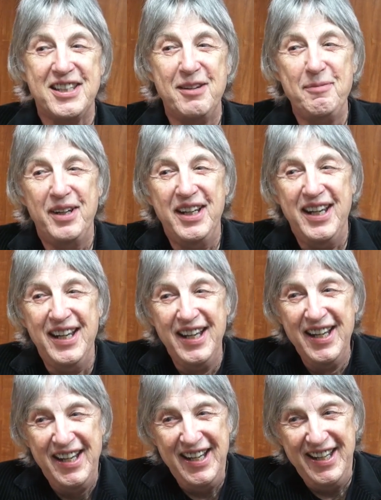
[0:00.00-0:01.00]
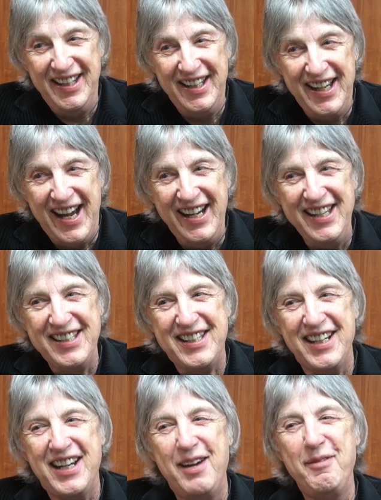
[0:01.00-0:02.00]
somebody oh, in the 90s
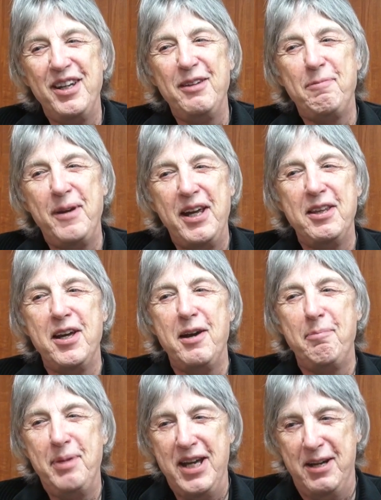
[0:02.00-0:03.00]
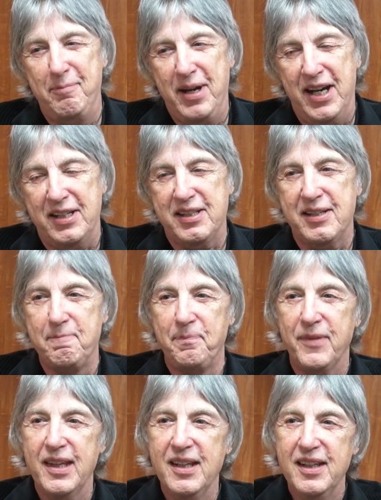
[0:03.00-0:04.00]
to come in and pay the big bucks.
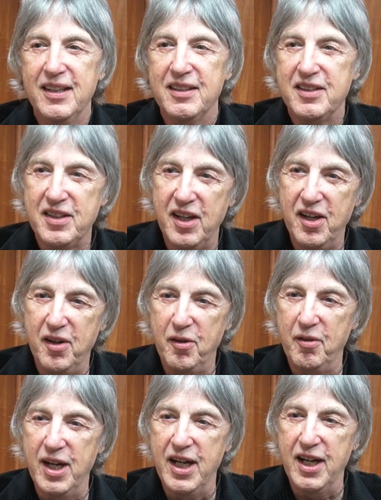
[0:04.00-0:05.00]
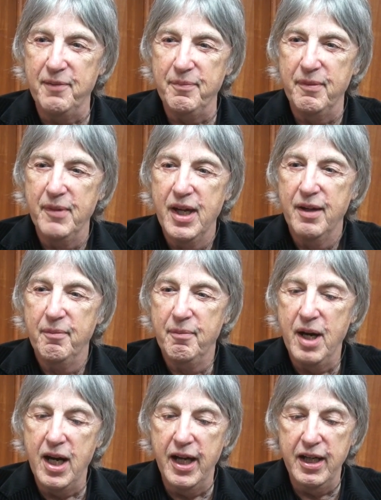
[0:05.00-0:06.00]
So. Um,
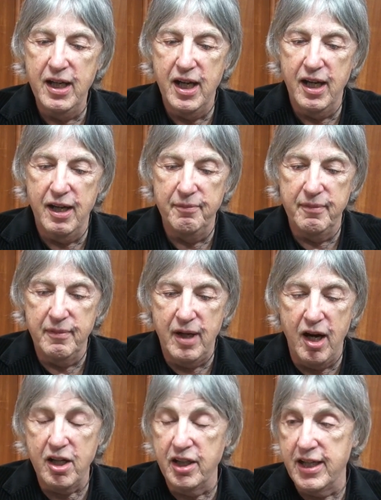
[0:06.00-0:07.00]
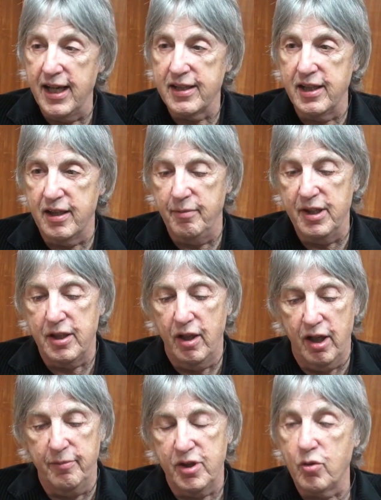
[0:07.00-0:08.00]
my uh, architect said to me,
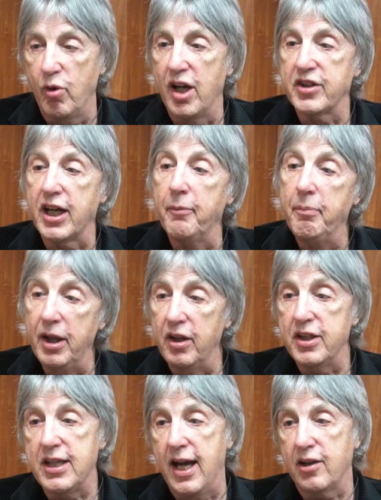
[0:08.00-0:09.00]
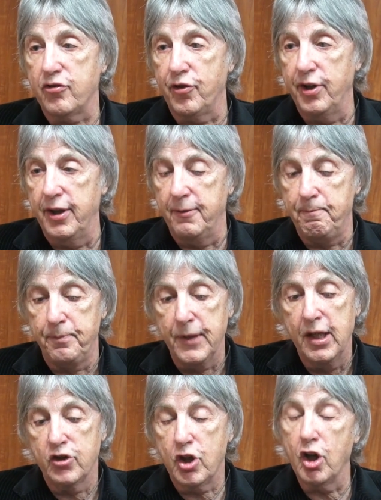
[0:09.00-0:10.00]
"Look, Mr. Wells, I can build this house for you.
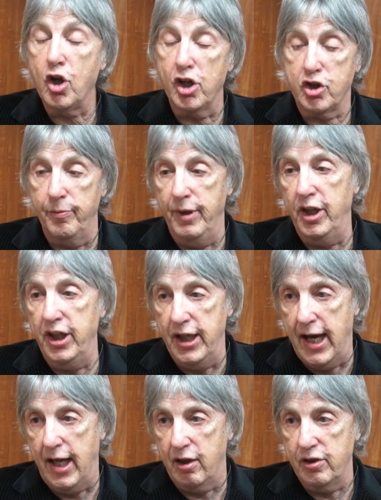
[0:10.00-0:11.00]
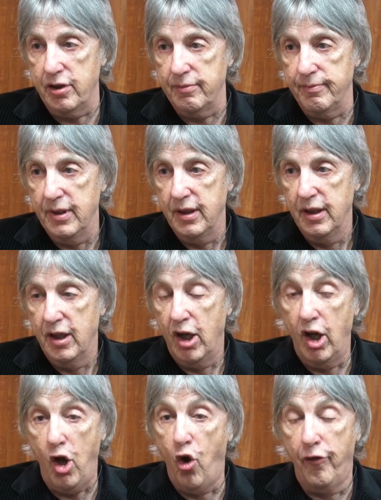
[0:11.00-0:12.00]
It's going to cost you a million dollars."
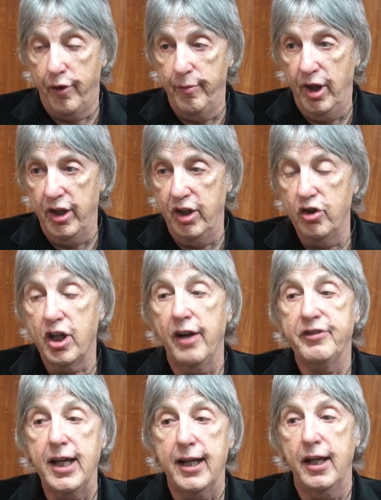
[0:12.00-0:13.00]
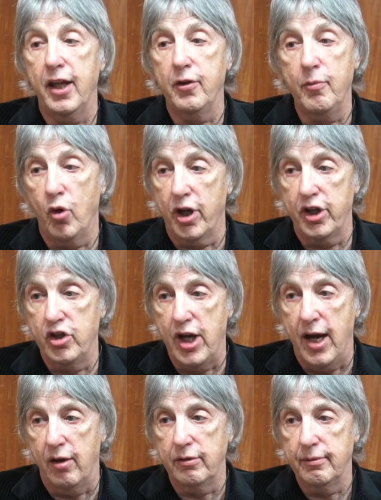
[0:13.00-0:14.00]
uh, over a million. You're going to take another mortgage
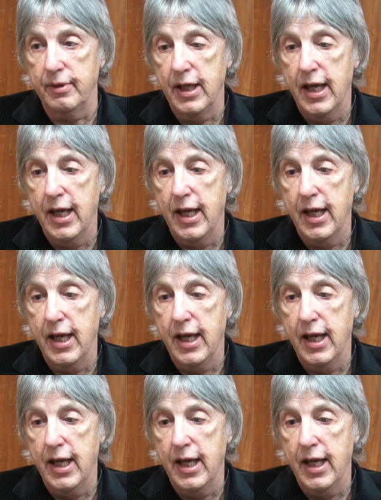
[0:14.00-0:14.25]
out,